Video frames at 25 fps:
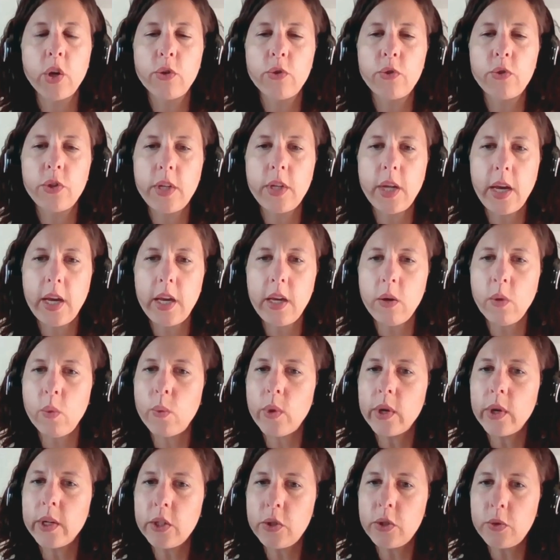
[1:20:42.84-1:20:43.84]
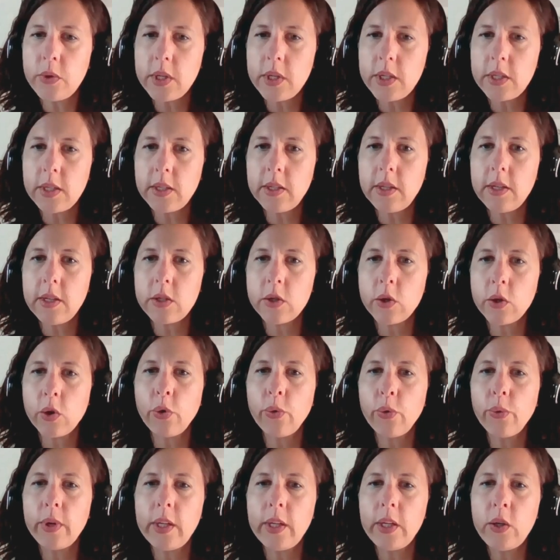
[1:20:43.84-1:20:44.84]
Today, one in three cities
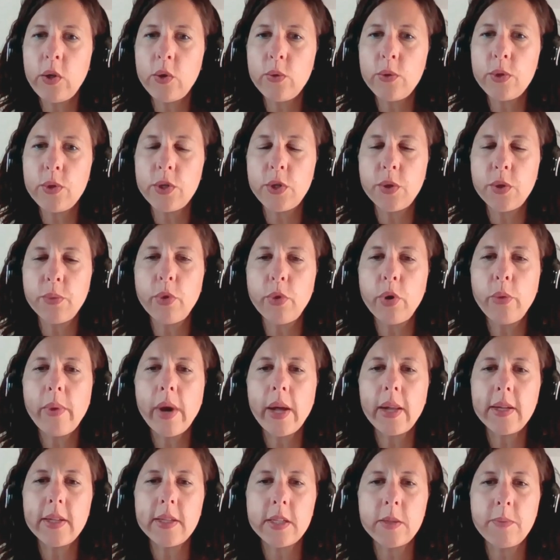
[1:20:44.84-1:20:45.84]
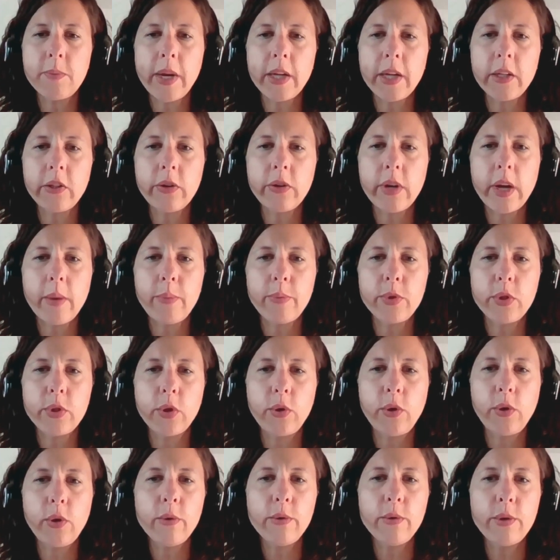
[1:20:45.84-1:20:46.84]
already uses the mobile inspector app to
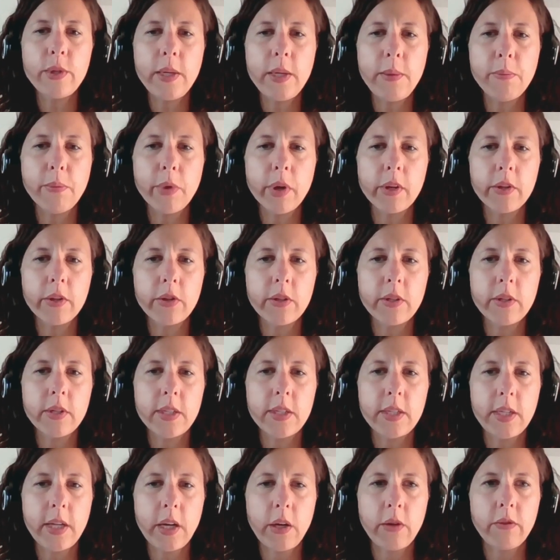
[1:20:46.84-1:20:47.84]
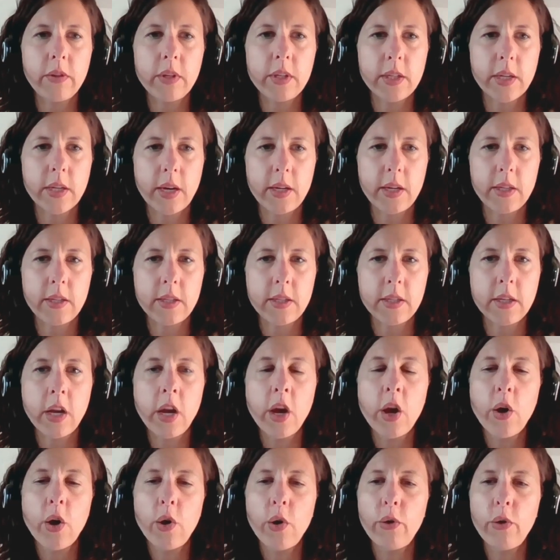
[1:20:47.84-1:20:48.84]
closely monitor the state of the sites.
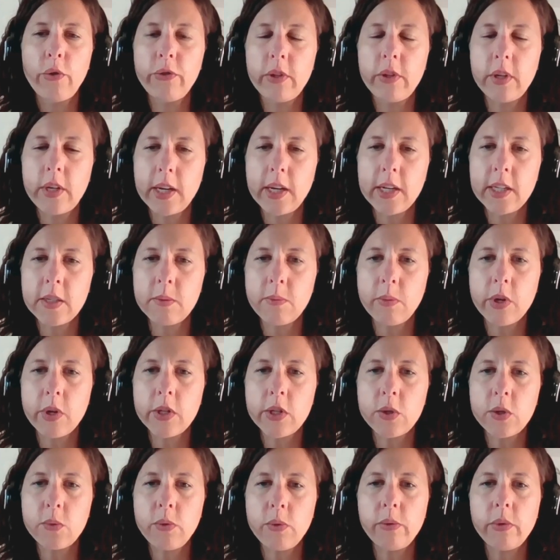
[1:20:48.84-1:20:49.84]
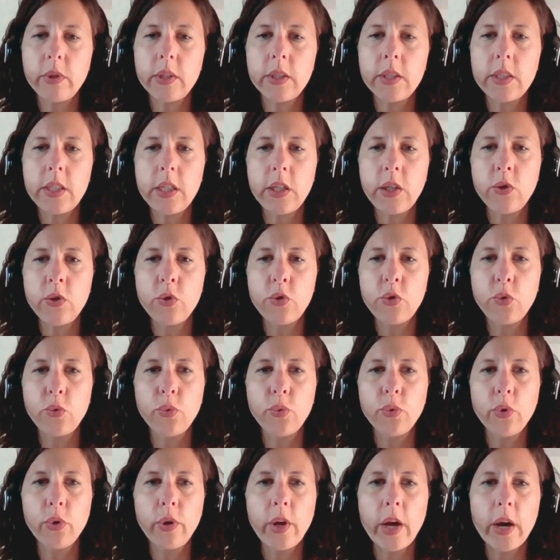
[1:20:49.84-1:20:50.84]
Over the next months, we will continue to
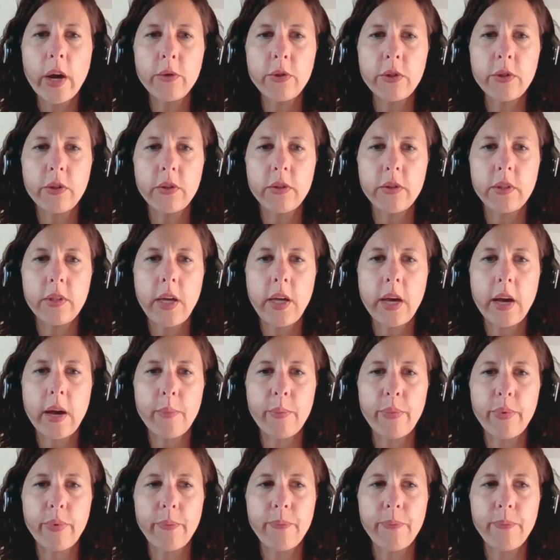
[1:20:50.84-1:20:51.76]
roll out the app.